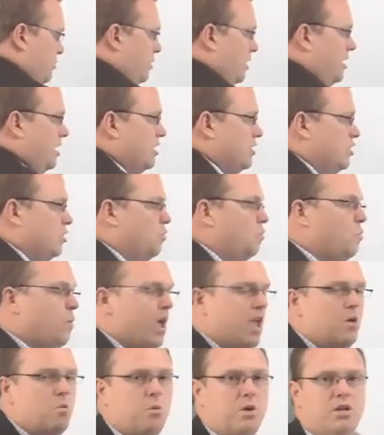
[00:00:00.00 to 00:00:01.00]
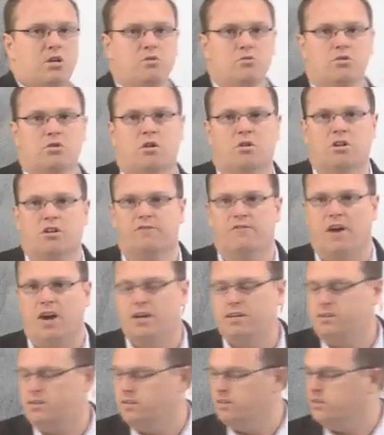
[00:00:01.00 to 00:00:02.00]
because the way we use our
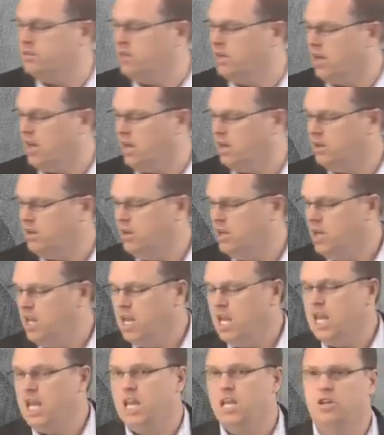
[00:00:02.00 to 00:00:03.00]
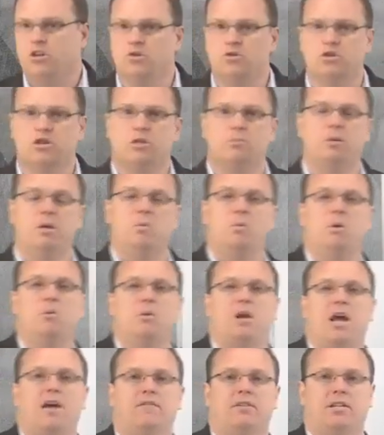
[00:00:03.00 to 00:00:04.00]
devices today. It used to be we
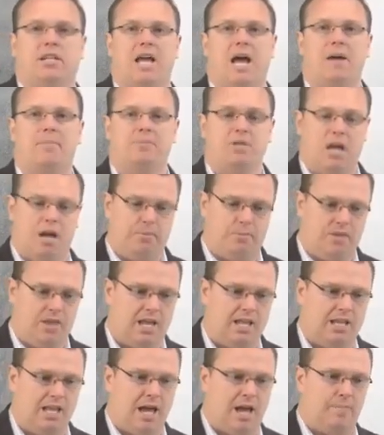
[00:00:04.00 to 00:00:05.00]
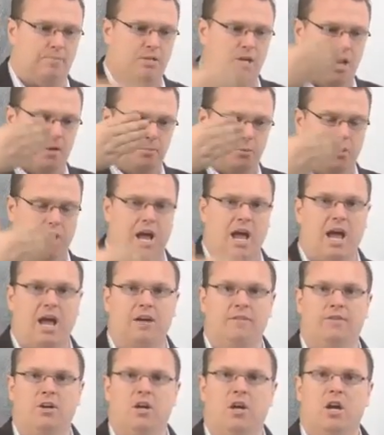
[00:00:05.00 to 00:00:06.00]
would have a laptop, and that laptop would
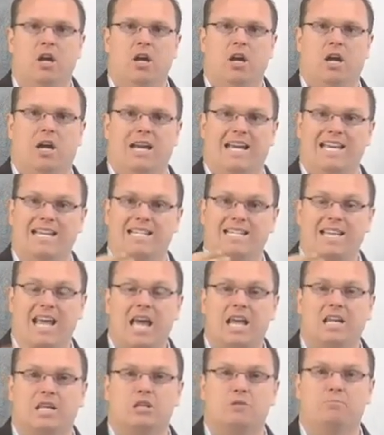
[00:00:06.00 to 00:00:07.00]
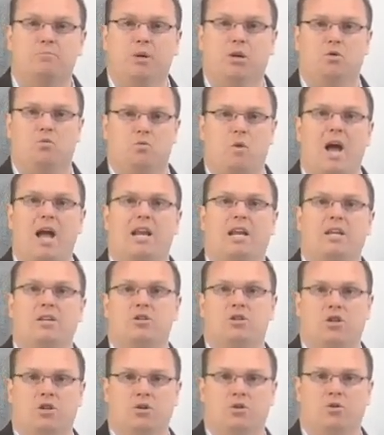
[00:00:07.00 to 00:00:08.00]
have antennas built right
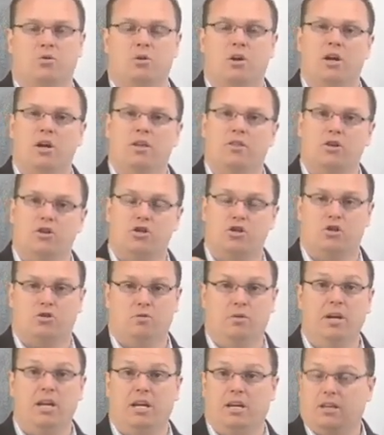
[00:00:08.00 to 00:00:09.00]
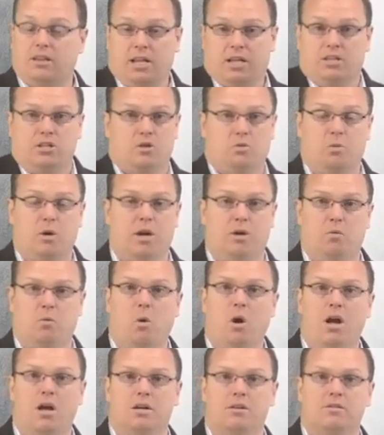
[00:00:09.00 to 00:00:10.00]
into the screen, and that's the way it
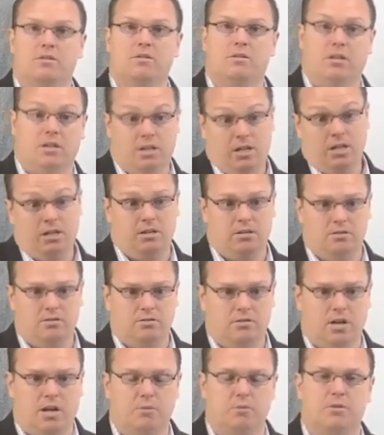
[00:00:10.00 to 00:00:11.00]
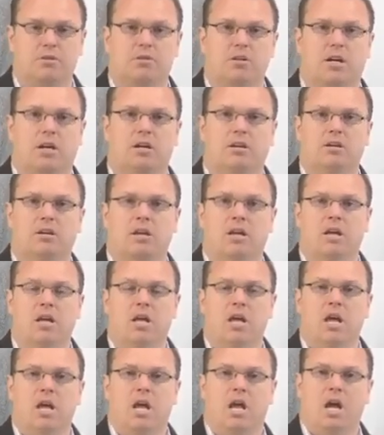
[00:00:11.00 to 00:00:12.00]
was. It is, I would say.
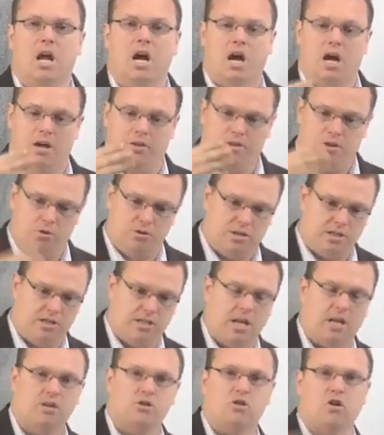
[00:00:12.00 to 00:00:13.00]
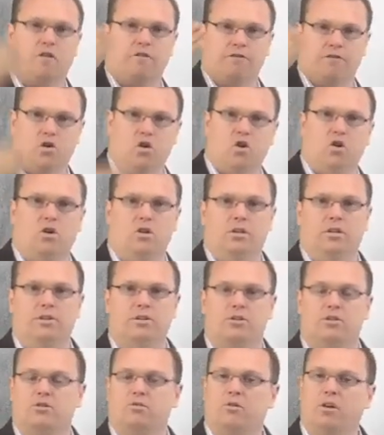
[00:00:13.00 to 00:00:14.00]
Those antennas are vertical in
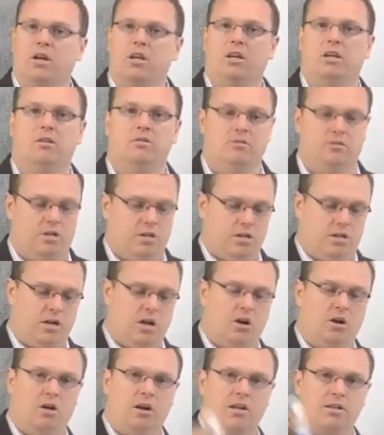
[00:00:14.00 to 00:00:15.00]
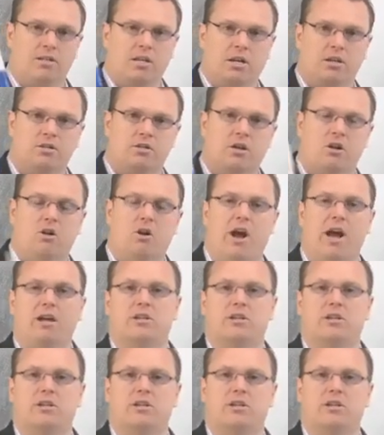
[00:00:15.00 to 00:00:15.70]
the screen, and our antennas on our